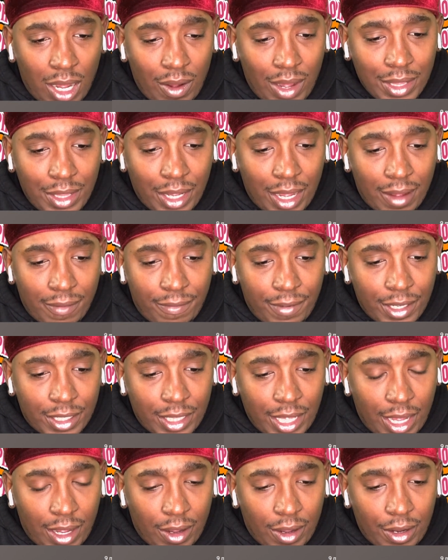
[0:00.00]
I think I fucked
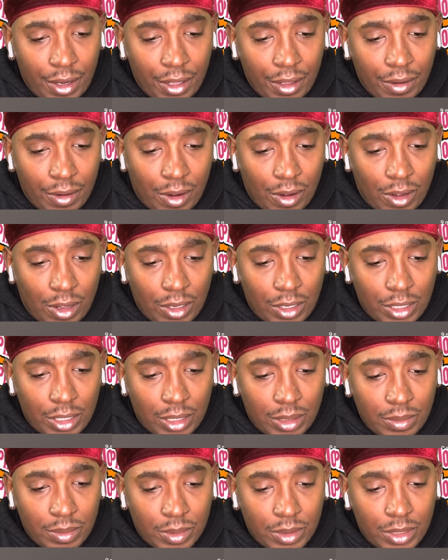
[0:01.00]
that audio. Oh,
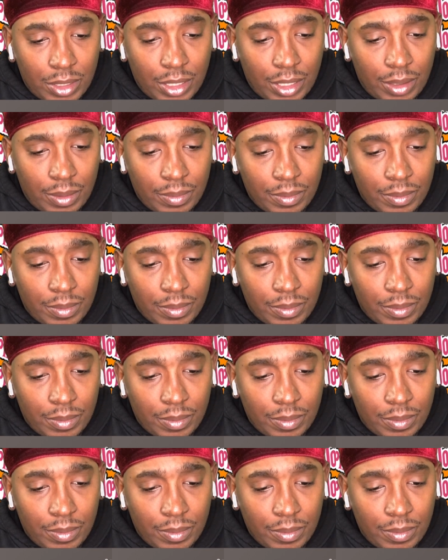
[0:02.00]
hold up. All right,